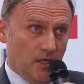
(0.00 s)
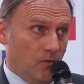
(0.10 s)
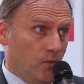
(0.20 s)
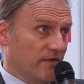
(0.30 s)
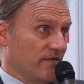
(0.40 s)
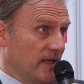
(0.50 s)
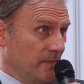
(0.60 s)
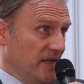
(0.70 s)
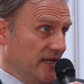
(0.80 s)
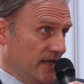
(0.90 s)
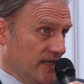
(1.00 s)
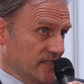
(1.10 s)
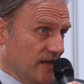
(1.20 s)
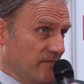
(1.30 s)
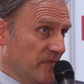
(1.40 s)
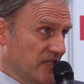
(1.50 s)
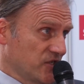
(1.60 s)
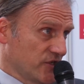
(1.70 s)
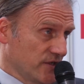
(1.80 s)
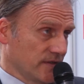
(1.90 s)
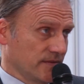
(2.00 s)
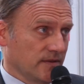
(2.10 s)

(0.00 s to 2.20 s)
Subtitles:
With EB, as I've mentioned,